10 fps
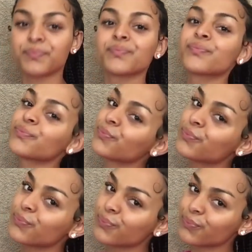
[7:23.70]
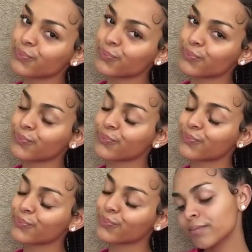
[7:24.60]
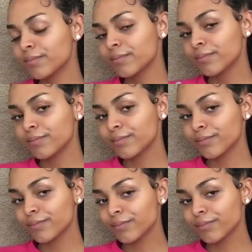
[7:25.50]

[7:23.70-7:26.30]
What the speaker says: (silence)